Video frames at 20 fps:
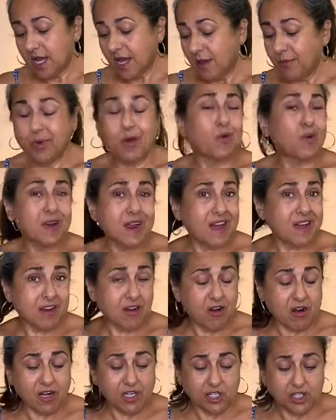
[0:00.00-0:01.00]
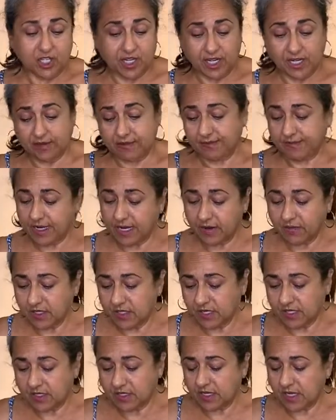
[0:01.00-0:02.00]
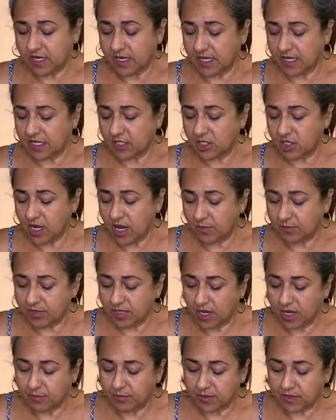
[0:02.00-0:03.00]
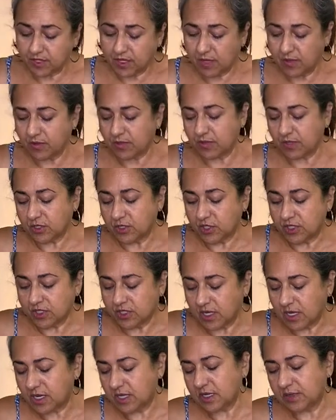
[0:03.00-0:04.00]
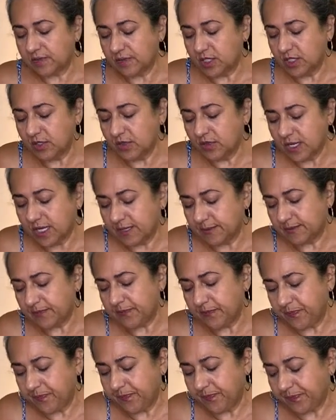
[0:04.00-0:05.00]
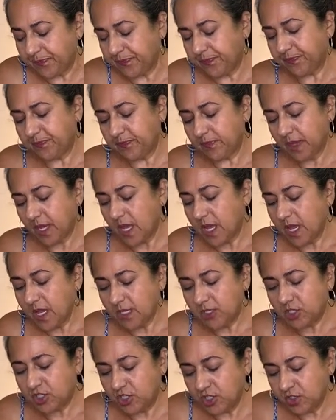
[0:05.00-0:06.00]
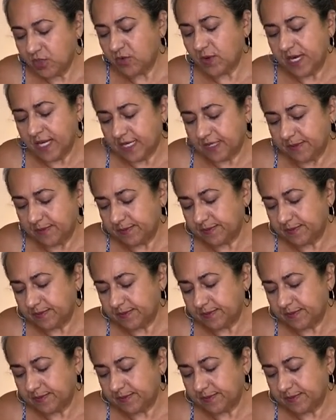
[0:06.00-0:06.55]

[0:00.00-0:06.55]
But we're not garnishing. Everything's going to get chopped up, so we're just going to do it to it